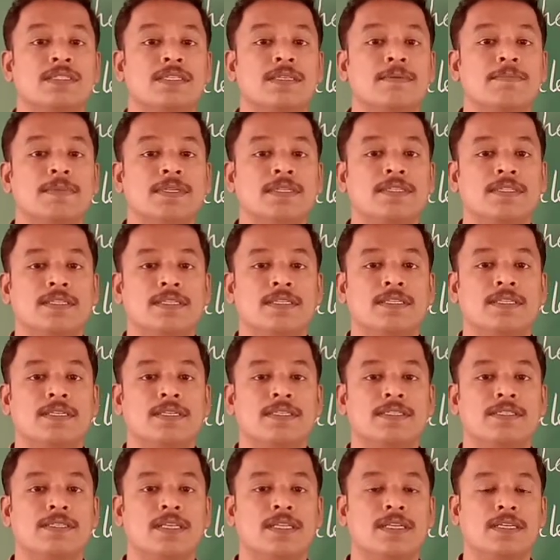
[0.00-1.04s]

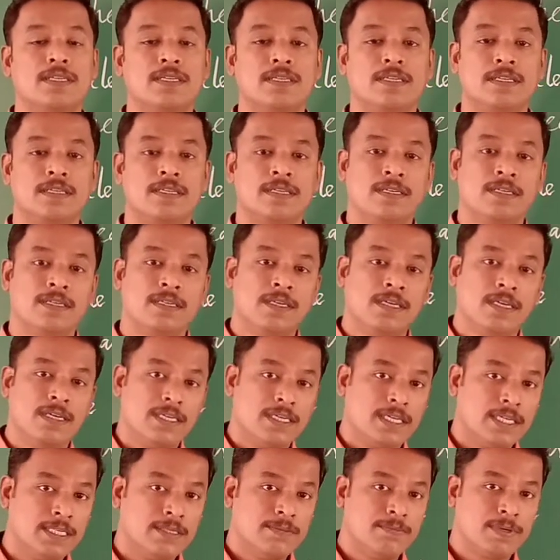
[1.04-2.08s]
simultaneously
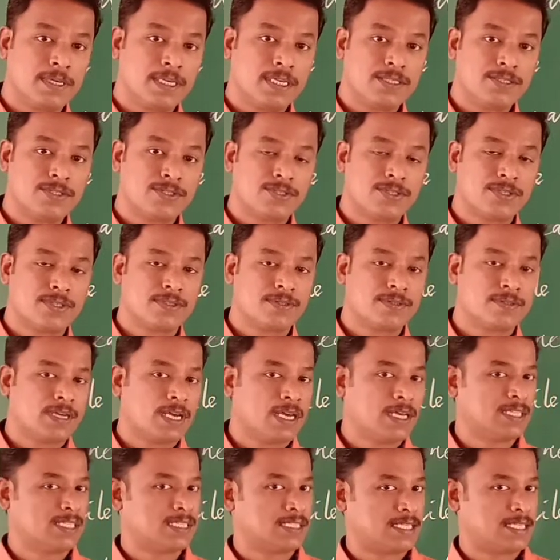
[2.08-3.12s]
it brings
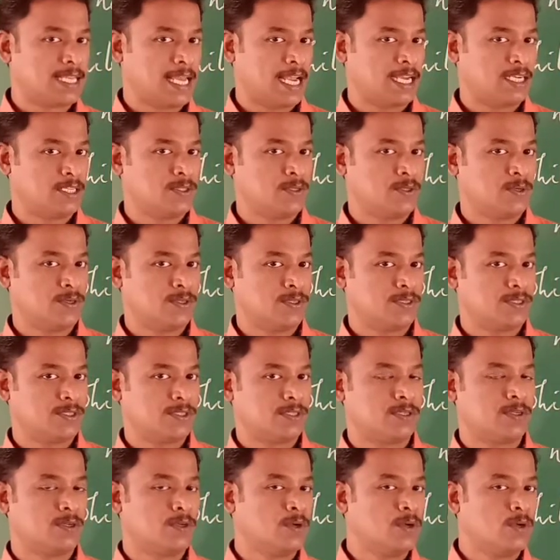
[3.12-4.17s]
sad
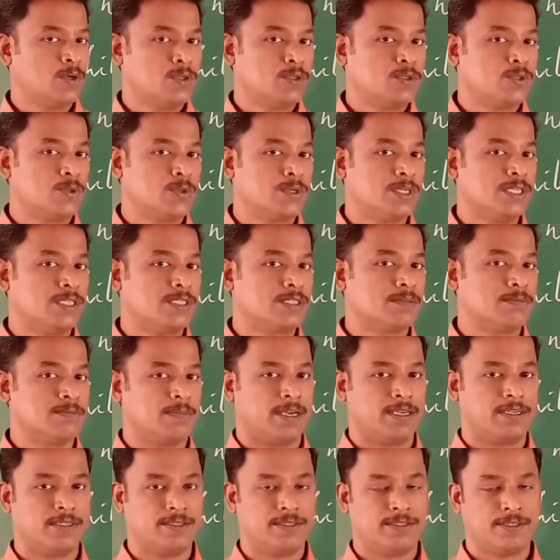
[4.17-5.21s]
thoughts to
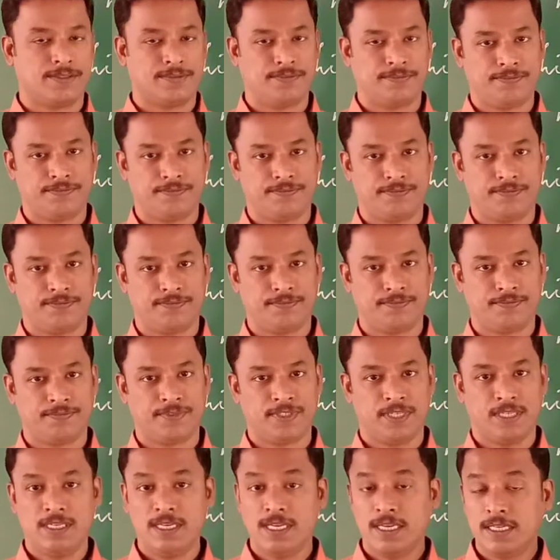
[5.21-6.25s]
his mind.
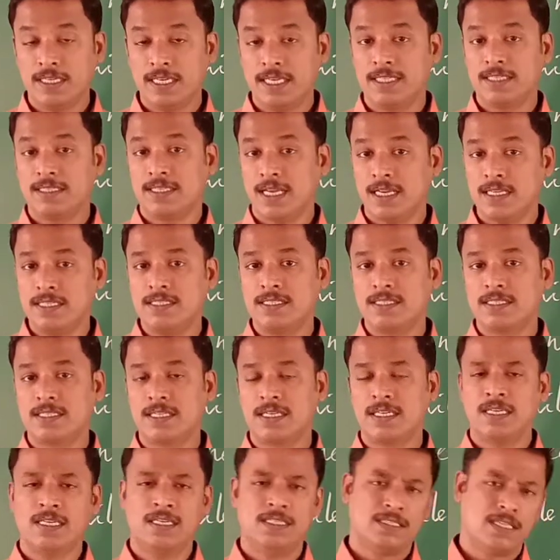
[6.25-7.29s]
He
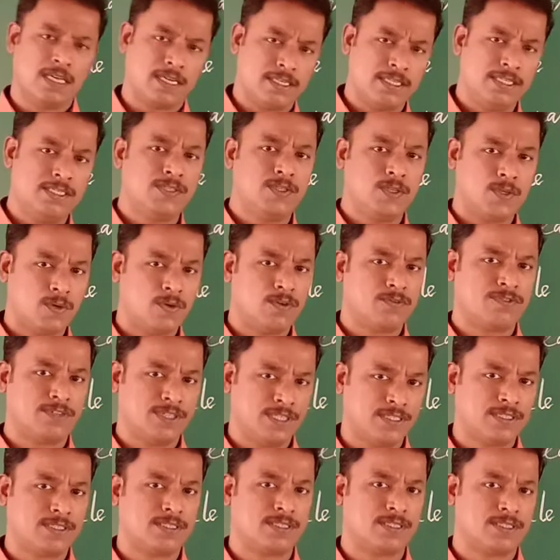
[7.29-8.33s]
tells the reason of
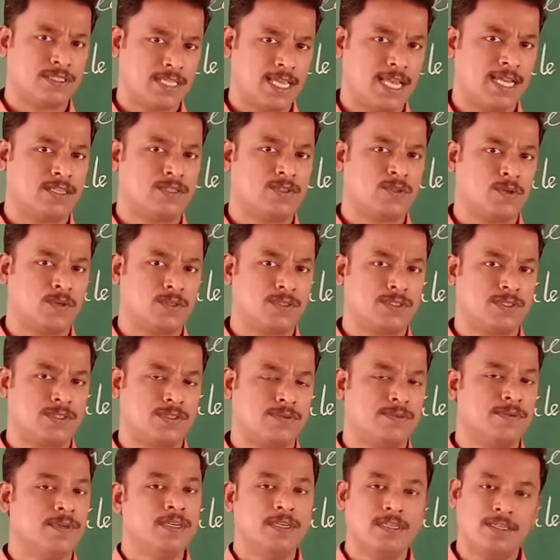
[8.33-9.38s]
his sad
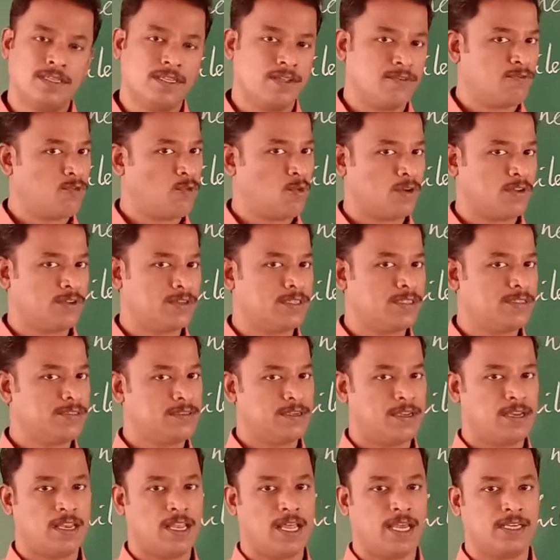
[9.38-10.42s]
thoughts in the
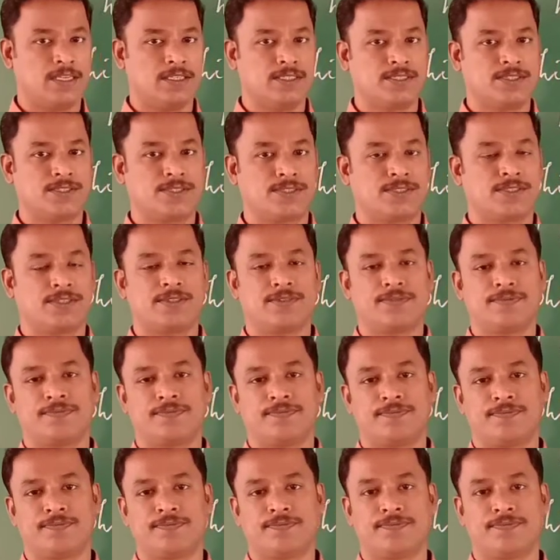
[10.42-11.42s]
following lines.